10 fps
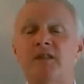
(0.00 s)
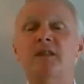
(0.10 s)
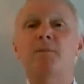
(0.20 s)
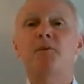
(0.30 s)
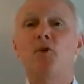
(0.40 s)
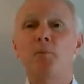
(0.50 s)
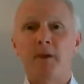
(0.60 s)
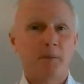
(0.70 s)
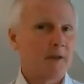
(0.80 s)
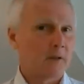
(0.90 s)
since before
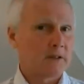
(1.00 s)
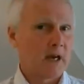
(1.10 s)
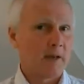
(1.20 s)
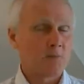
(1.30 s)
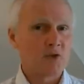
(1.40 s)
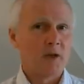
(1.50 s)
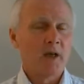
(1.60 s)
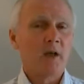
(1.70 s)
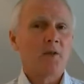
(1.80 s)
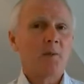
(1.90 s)
biblical times.
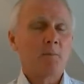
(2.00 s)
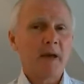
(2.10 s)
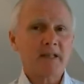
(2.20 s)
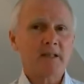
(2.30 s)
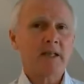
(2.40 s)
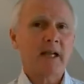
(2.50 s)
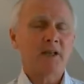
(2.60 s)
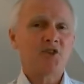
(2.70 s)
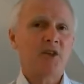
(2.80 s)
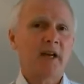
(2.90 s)
The best
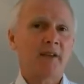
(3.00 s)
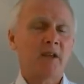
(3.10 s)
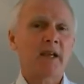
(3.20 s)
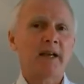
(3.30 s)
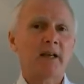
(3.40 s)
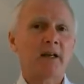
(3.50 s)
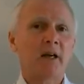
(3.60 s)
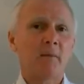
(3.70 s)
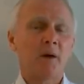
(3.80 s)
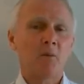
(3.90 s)
analogy I think I can
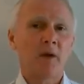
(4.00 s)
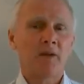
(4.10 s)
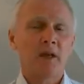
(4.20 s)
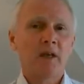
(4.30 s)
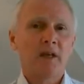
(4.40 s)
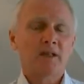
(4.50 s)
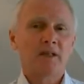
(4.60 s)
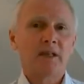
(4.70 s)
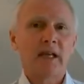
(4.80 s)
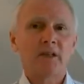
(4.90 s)
come up with is
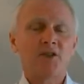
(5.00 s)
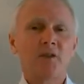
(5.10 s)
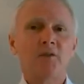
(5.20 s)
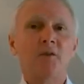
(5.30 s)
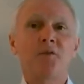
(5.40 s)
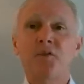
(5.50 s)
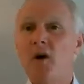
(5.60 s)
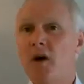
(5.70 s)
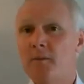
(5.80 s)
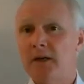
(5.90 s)
the analogy of a
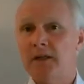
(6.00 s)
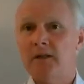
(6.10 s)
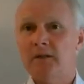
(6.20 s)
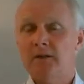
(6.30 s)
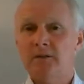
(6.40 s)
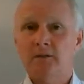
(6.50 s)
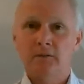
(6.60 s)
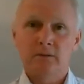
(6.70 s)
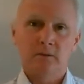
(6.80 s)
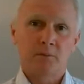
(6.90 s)
farmer
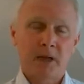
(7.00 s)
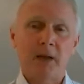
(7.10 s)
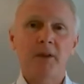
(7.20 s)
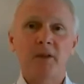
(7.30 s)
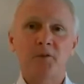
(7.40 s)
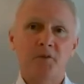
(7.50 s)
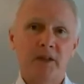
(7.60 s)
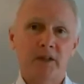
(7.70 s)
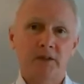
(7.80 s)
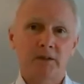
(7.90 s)
ploughing a
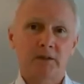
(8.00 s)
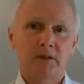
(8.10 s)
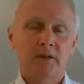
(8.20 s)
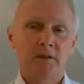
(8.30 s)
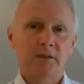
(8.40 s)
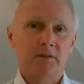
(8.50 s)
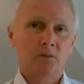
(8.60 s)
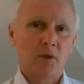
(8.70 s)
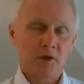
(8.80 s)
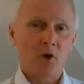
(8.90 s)
field
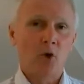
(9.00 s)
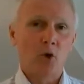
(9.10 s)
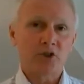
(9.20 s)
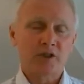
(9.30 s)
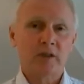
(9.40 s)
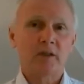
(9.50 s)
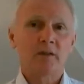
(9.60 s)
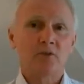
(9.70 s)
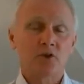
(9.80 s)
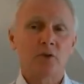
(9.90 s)
with a horse
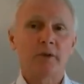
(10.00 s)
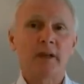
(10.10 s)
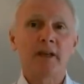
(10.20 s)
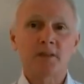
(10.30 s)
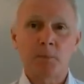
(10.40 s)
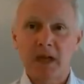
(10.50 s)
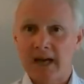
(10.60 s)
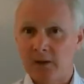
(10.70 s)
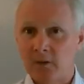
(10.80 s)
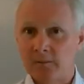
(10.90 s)
drawing his
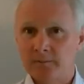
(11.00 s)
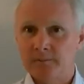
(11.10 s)
plough.